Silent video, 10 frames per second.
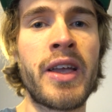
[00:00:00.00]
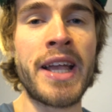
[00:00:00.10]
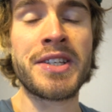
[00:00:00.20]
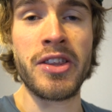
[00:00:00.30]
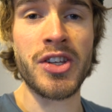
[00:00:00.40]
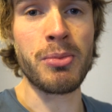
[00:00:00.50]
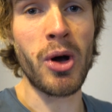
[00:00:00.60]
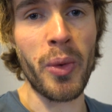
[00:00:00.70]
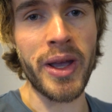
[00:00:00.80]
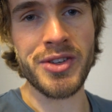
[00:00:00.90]
Okay, so the
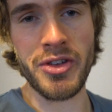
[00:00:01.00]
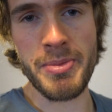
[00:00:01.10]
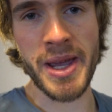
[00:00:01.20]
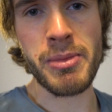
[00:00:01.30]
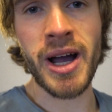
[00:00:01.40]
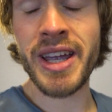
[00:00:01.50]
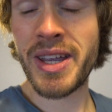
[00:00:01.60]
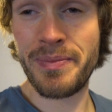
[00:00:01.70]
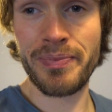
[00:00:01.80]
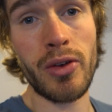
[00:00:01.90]
small wheels are on the big
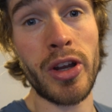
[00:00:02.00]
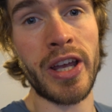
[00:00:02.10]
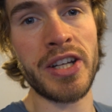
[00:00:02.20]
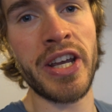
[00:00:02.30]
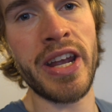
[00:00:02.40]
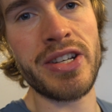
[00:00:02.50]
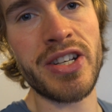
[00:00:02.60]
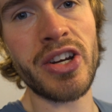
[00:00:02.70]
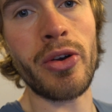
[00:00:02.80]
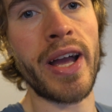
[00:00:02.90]
bike. Gonna get
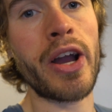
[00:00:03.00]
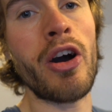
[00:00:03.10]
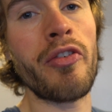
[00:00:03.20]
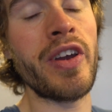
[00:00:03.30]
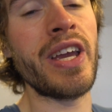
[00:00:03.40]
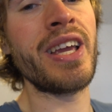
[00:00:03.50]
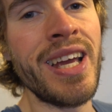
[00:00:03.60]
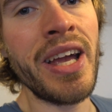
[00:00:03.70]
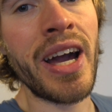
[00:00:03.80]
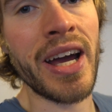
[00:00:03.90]
changed, go and get a coffee,
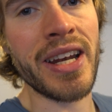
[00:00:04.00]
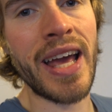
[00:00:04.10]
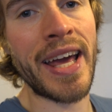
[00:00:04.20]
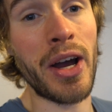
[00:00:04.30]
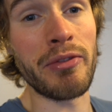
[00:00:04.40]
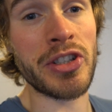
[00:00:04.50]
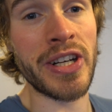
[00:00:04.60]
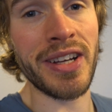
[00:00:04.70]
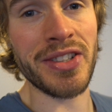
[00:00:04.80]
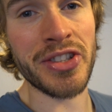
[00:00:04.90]
and head out on the
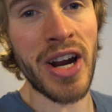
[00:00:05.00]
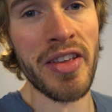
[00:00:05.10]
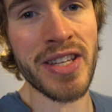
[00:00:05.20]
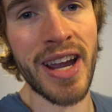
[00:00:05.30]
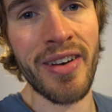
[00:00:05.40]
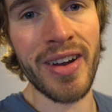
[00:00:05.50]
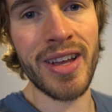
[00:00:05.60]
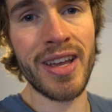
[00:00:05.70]
trails and try this out.